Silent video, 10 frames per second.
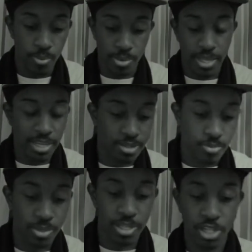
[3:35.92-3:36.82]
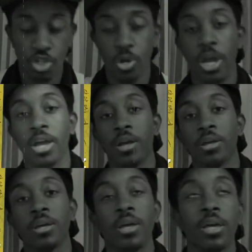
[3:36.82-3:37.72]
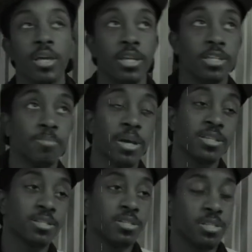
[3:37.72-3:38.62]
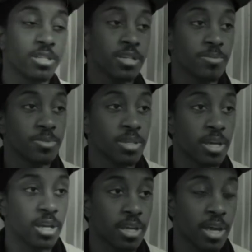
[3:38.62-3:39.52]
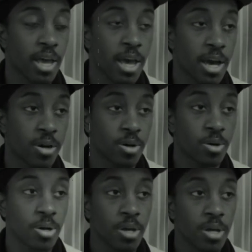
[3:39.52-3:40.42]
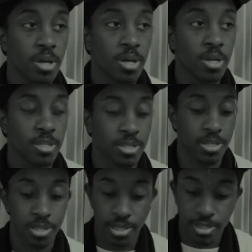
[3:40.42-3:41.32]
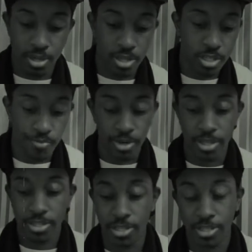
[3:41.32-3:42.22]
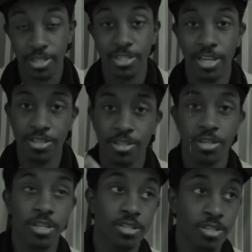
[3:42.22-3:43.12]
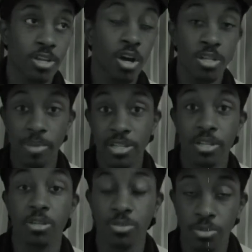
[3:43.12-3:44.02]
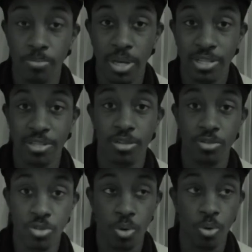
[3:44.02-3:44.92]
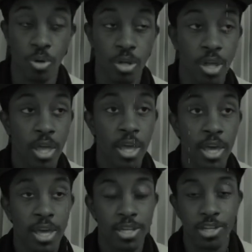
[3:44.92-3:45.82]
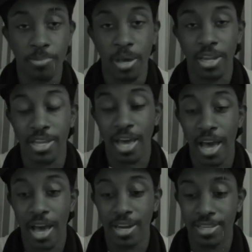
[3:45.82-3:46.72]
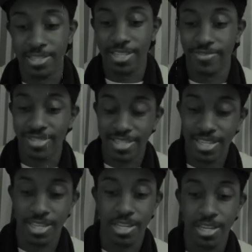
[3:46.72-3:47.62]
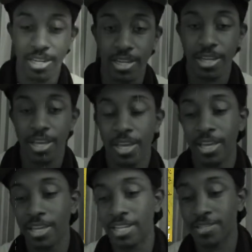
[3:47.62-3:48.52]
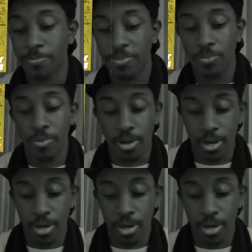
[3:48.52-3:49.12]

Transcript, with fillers: But with this track is basically him saying that how it starts off with it's the song is basically a story. You talk about a guy that's 17 and he has to be